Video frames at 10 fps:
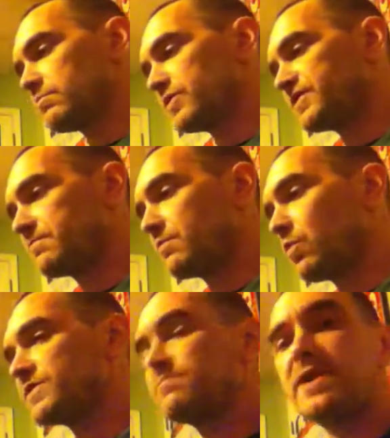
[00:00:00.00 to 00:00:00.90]

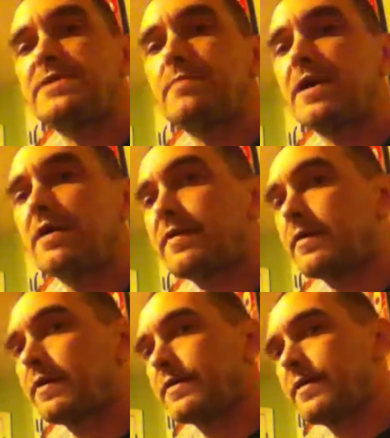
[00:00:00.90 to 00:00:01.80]
was much better, I
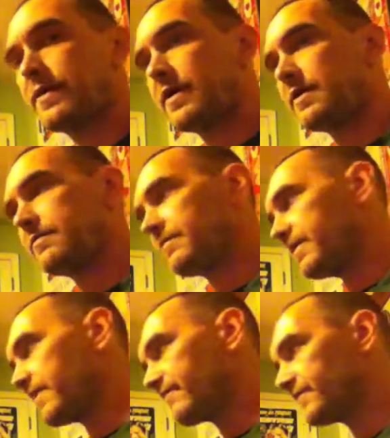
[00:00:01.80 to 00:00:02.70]
thought, than
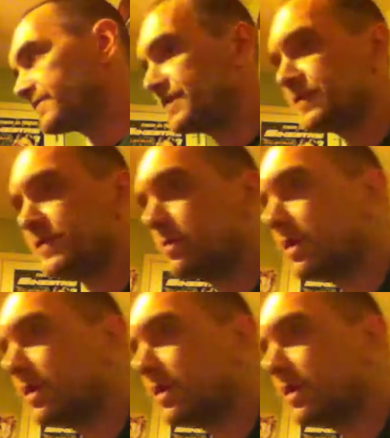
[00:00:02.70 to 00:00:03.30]
that first issue